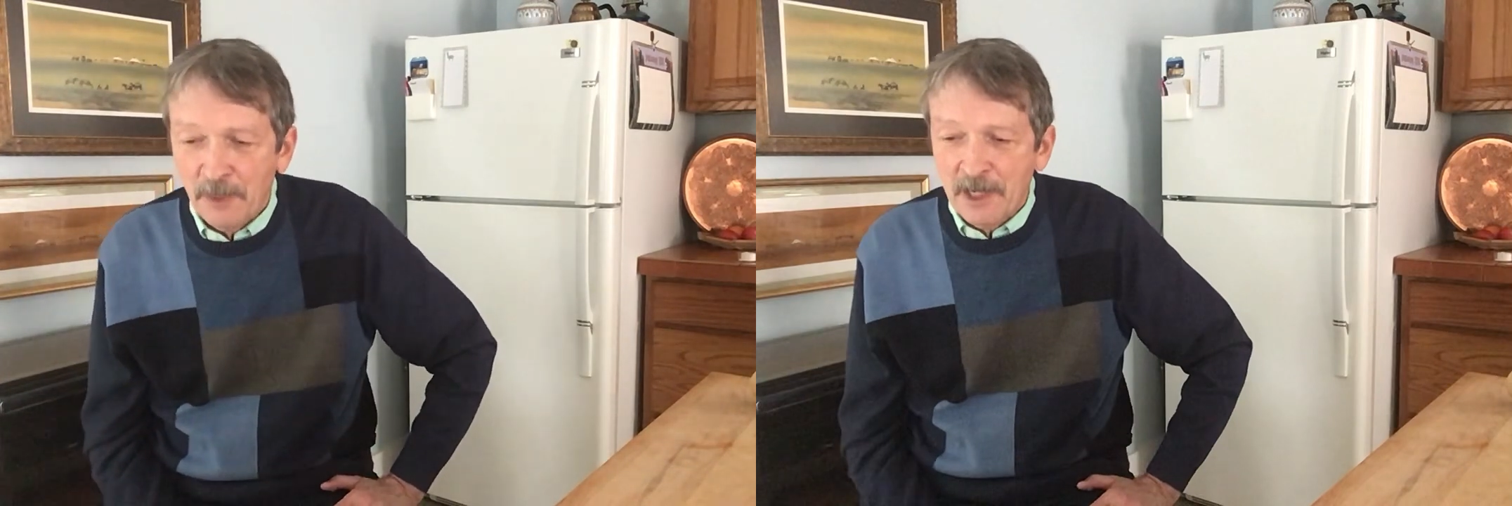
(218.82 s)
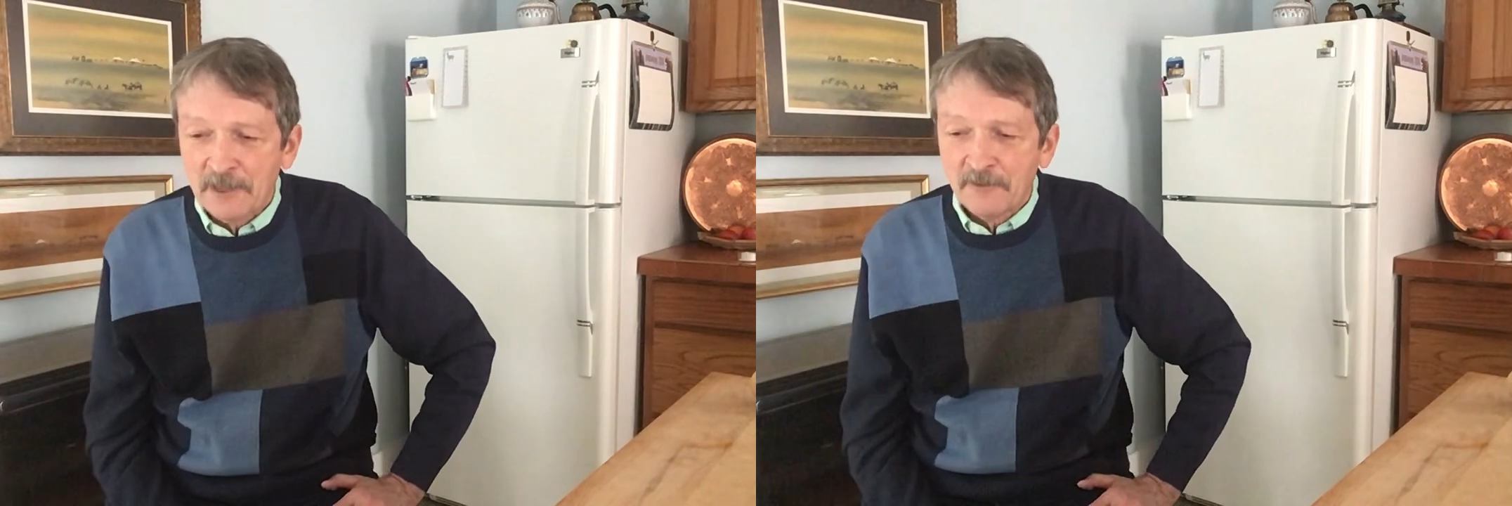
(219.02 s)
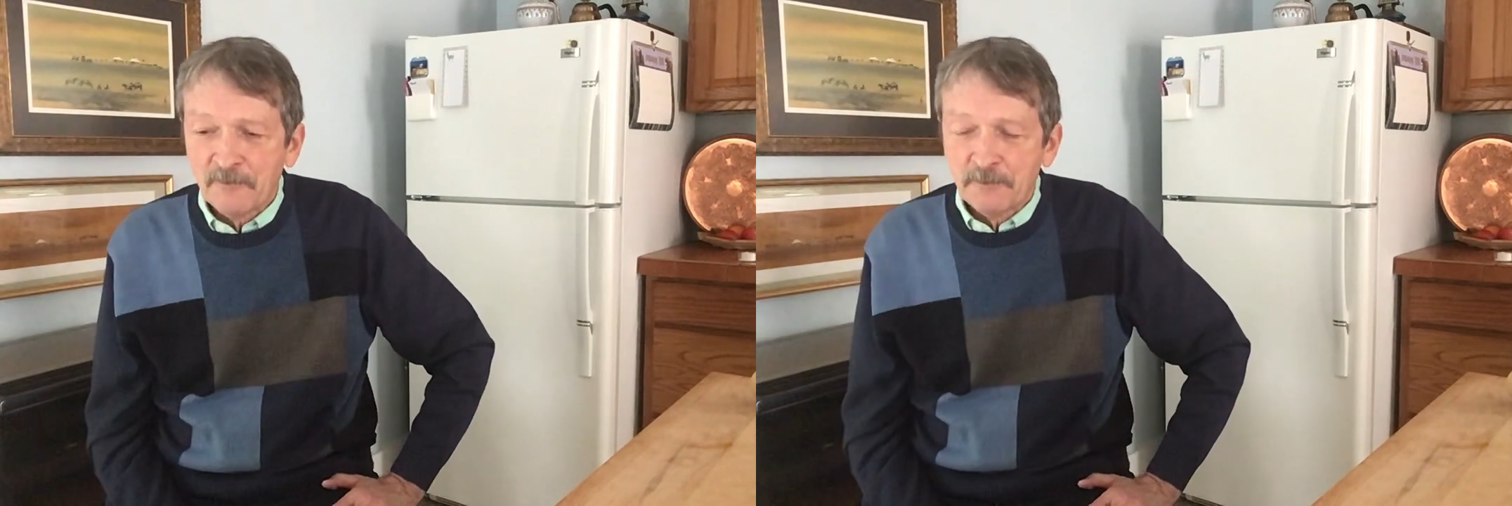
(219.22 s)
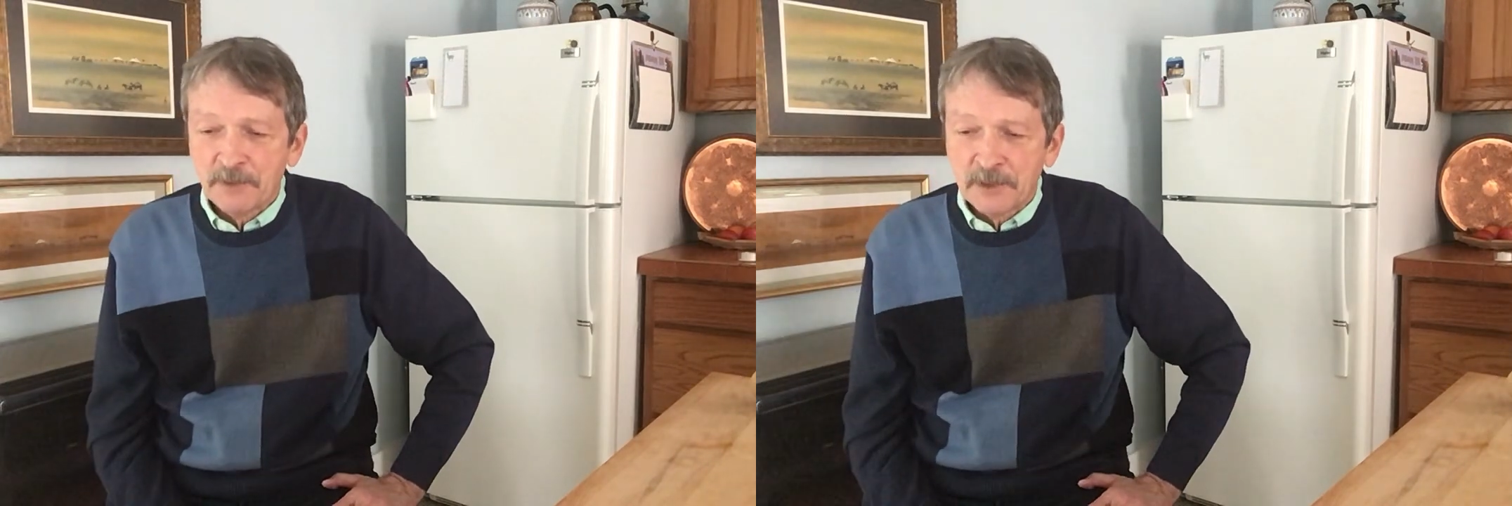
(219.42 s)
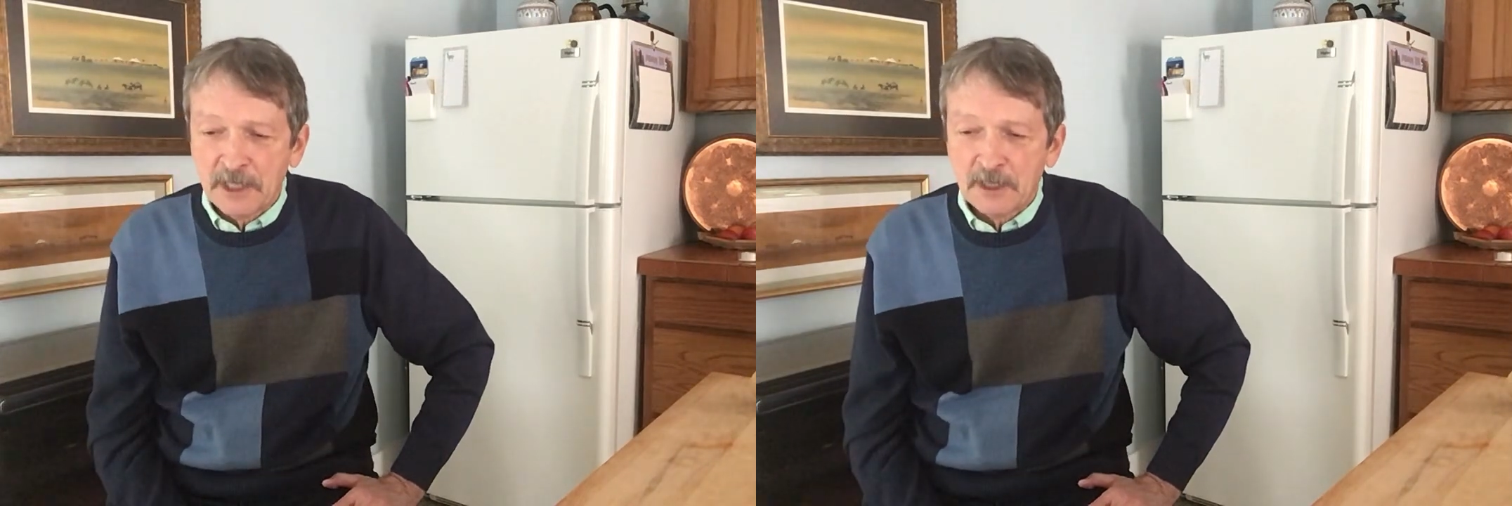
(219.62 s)
bite of
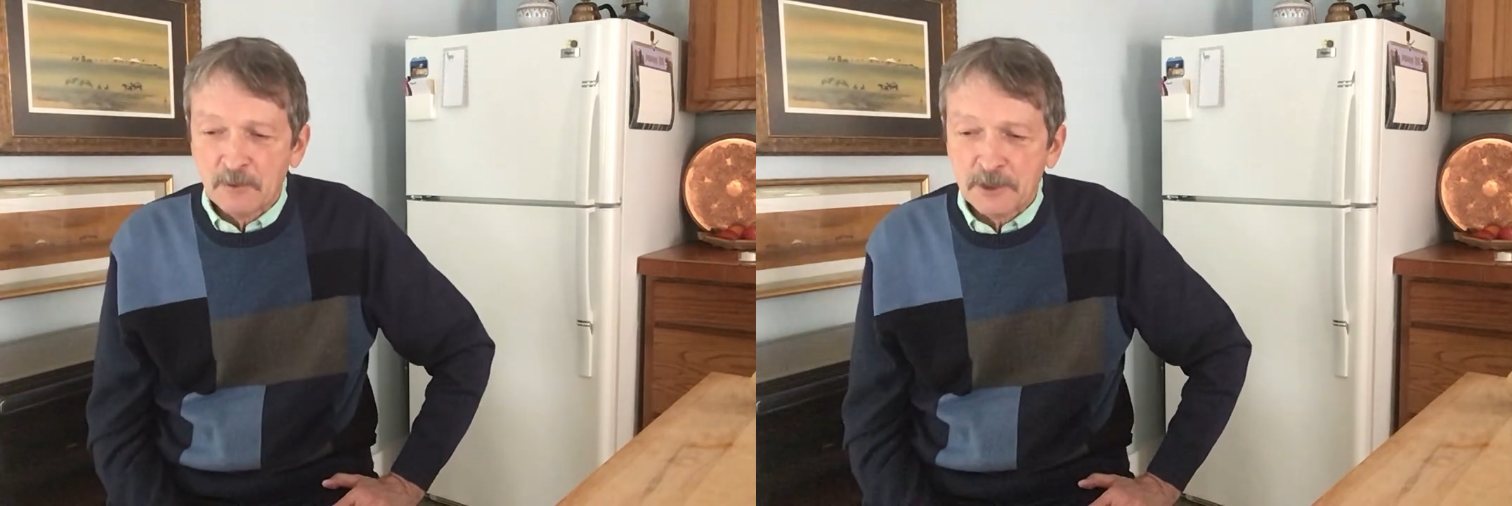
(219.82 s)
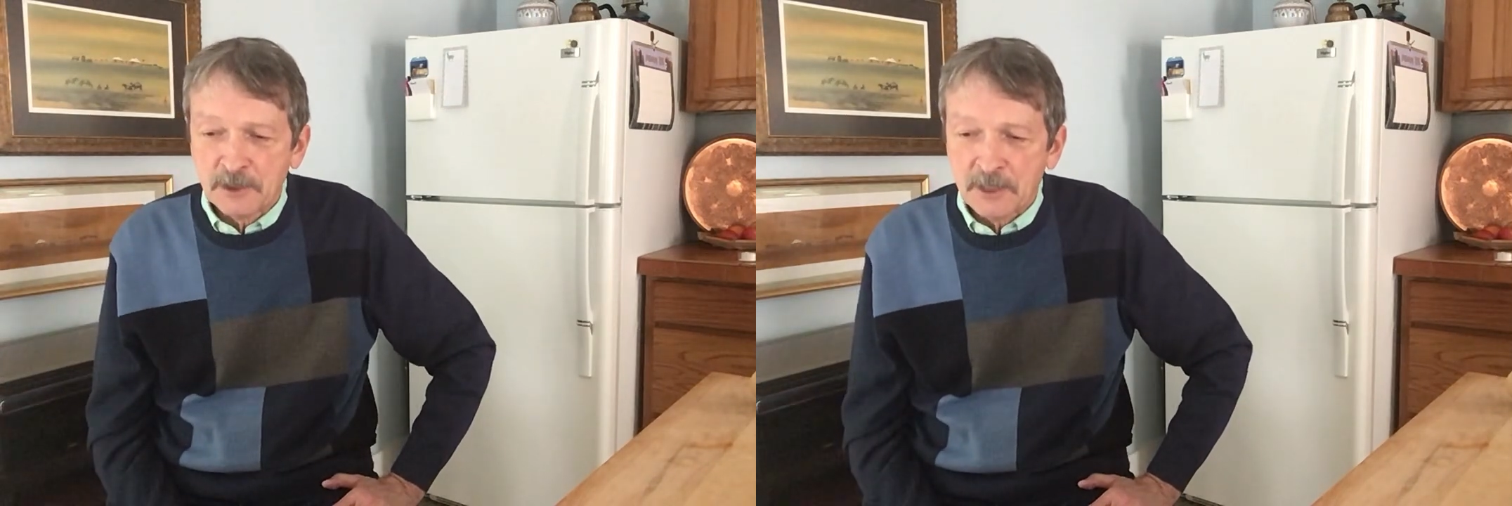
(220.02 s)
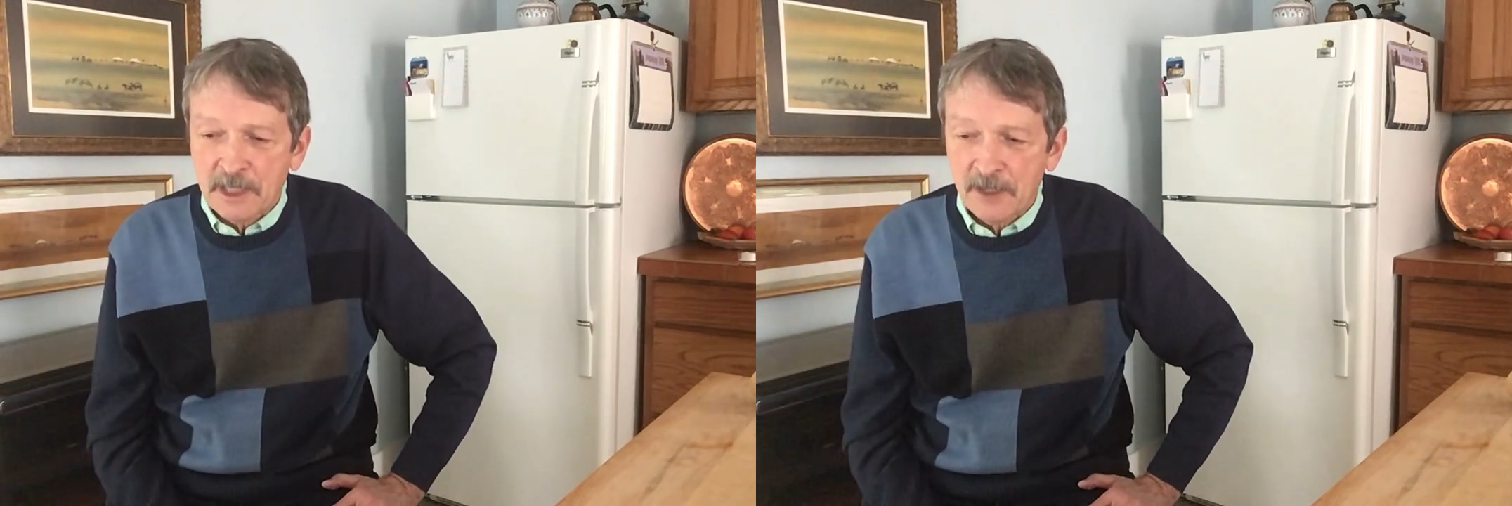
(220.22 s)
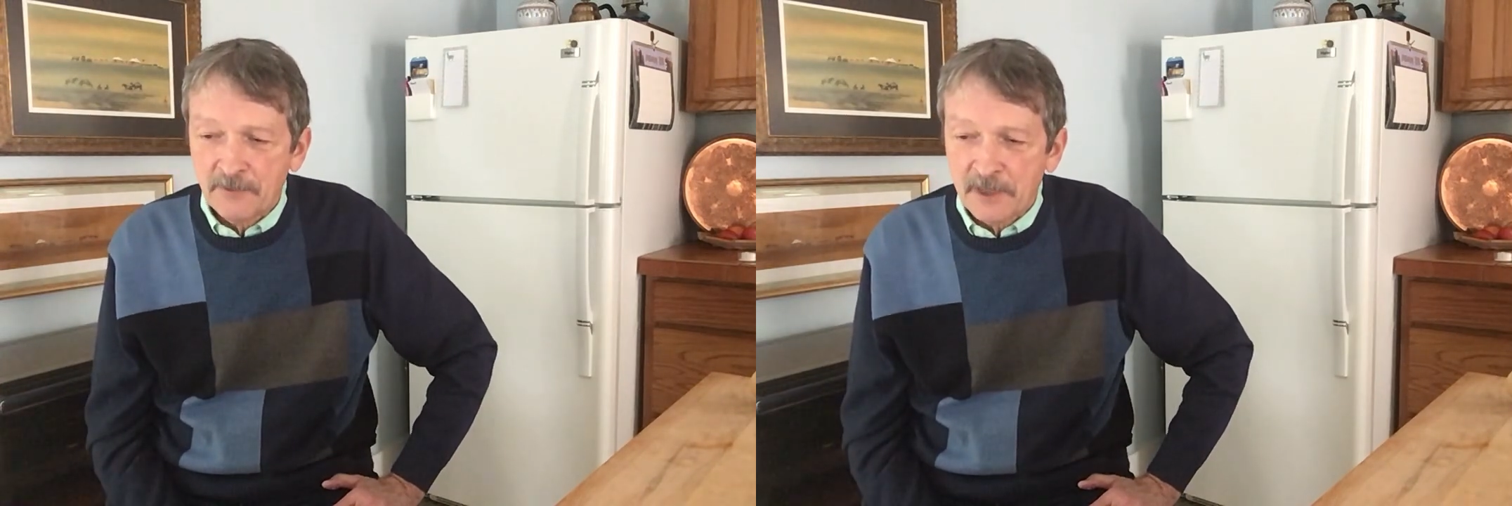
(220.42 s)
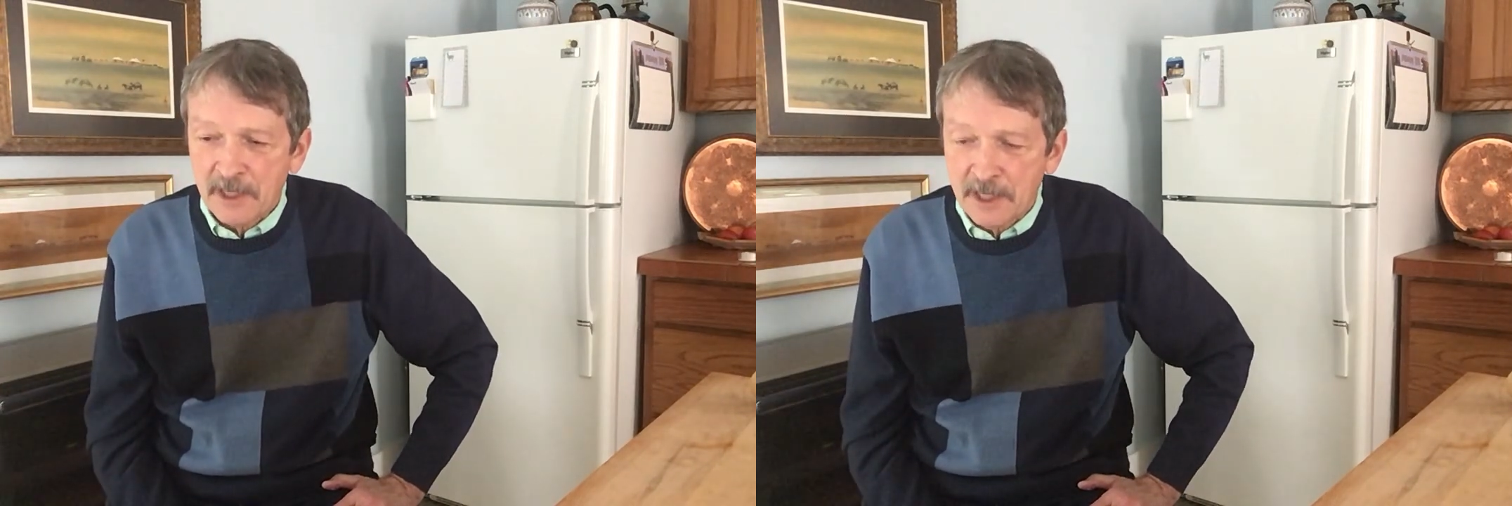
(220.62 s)
potatoes
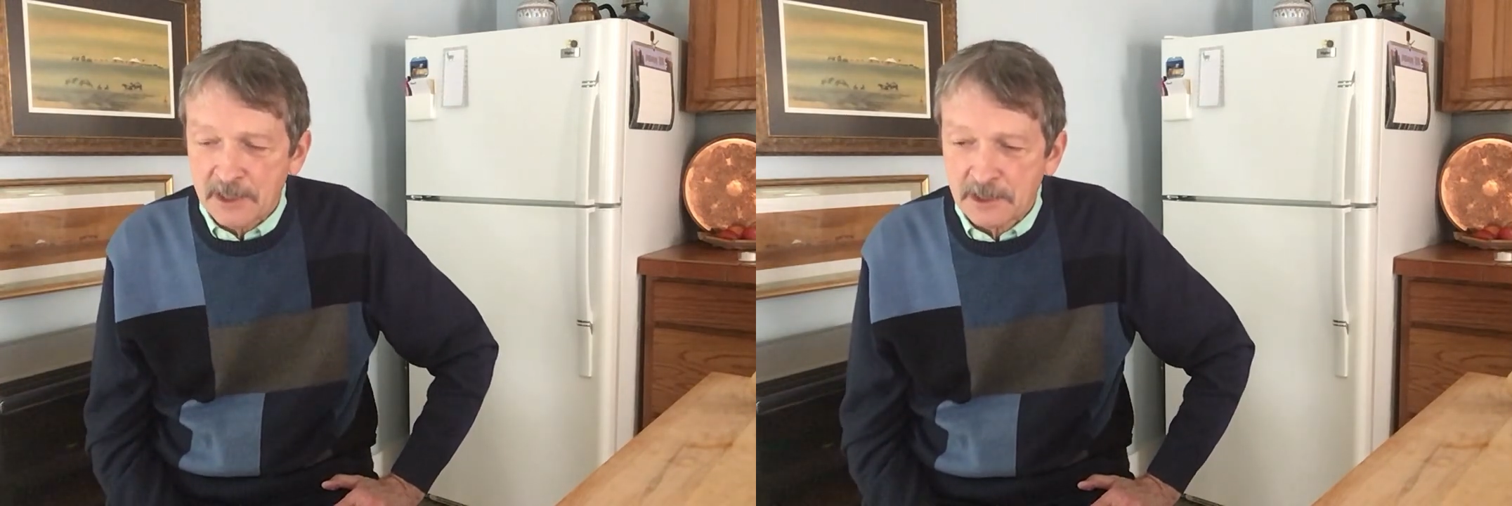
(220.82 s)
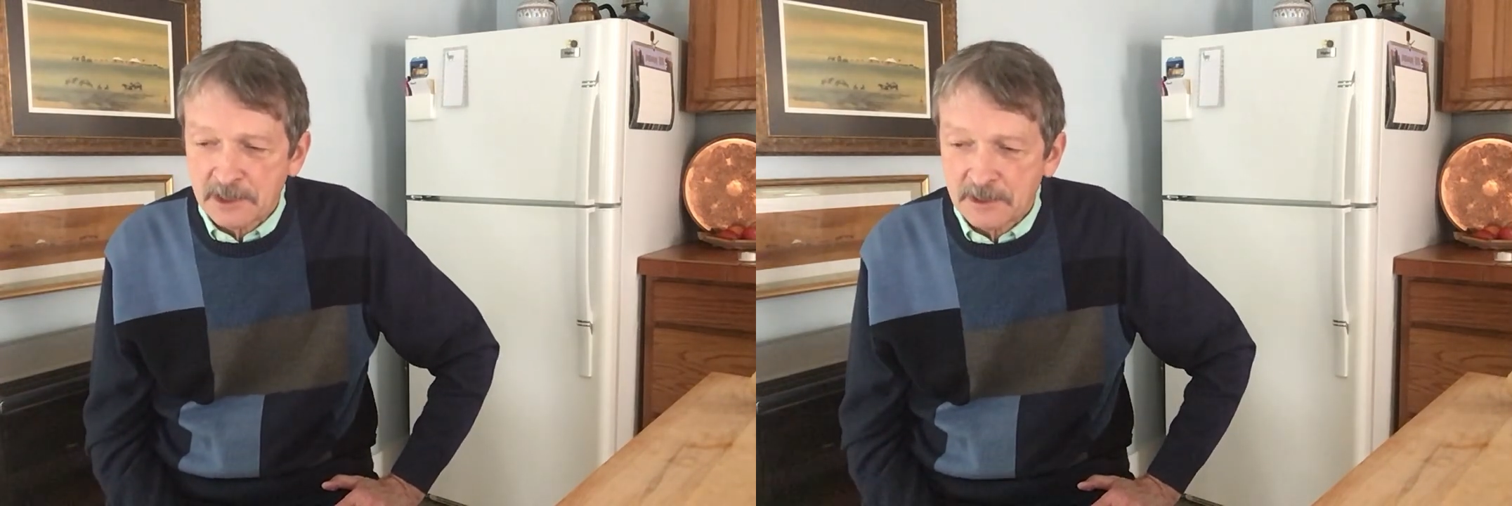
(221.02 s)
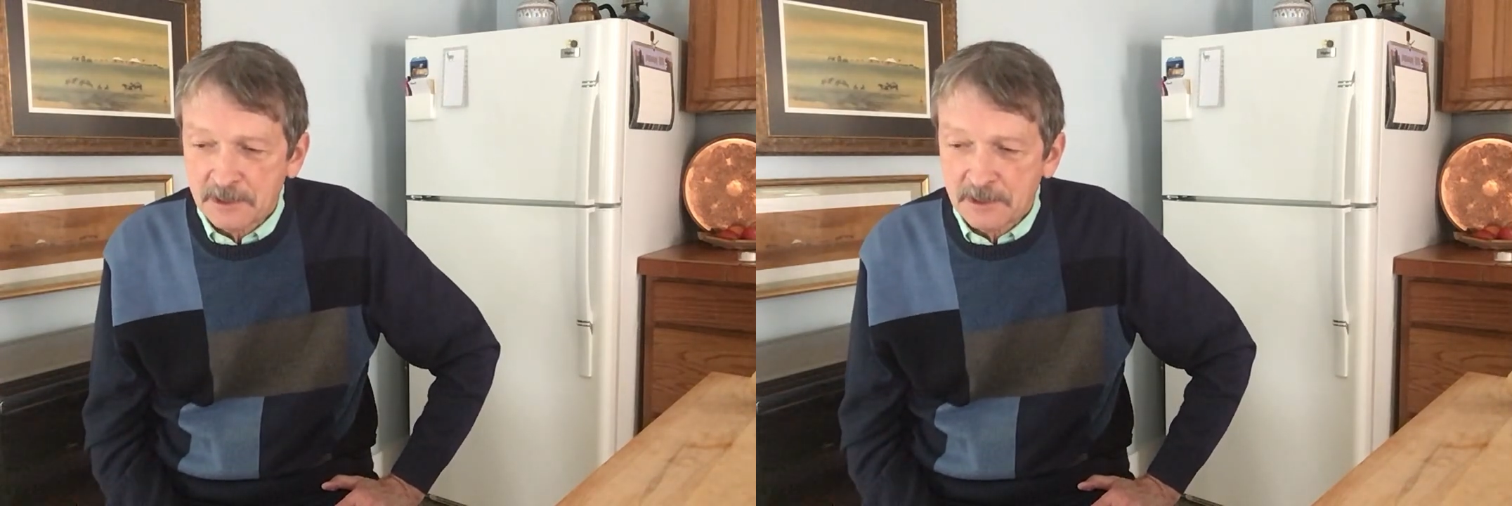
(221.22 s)
down the hatch,